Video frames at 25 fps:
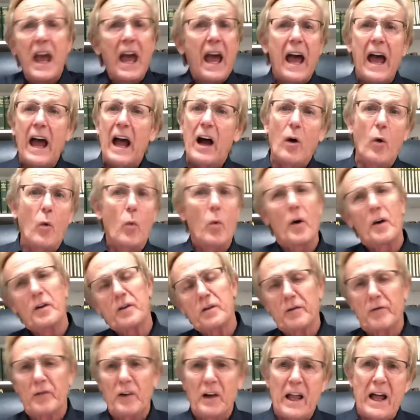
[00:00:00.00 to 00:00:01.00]
how
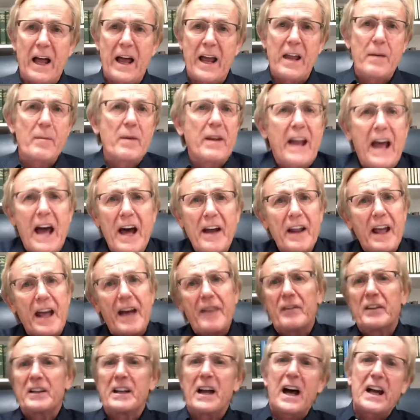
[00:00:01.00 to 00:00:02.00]
wonderful I am and how to have
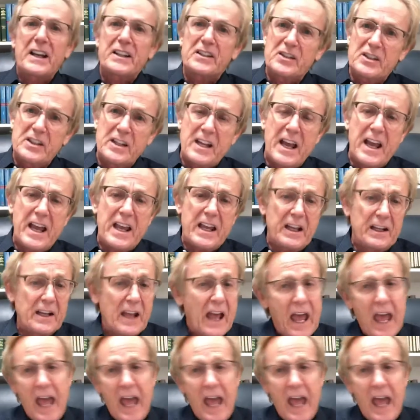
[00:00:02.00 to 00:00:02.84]
a nice day and